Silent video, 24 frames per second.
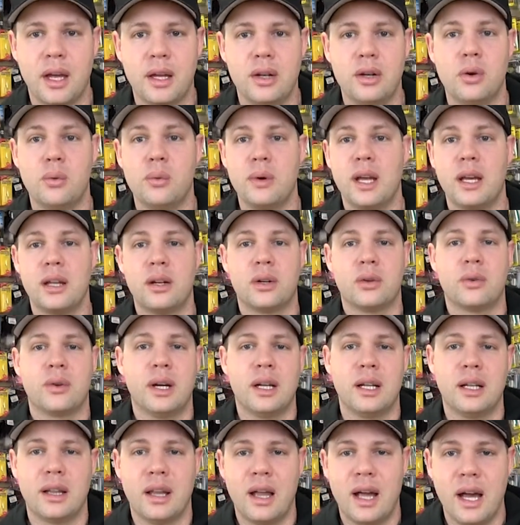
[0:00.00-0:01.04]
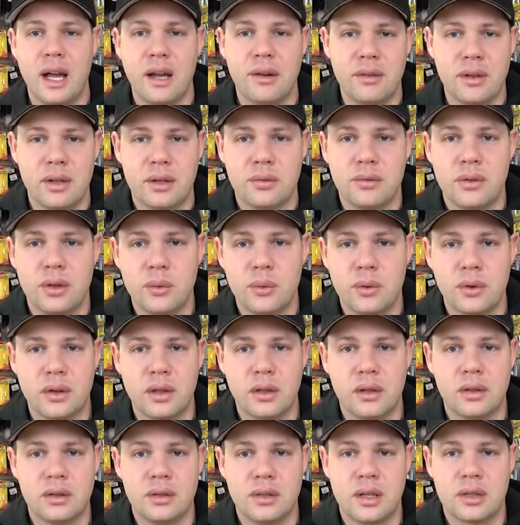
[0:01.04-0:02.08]
I know we had a great live interview with
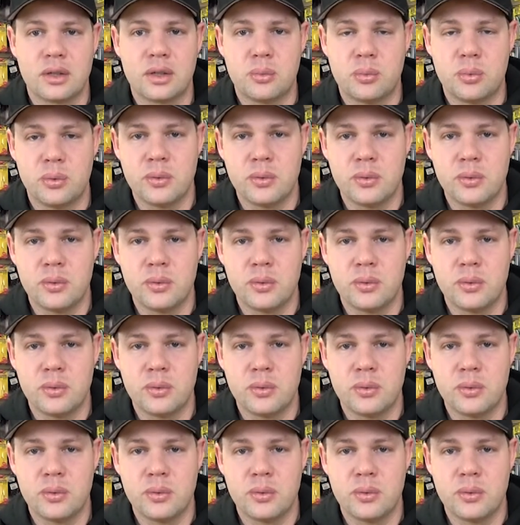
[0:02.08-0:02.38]
Dr.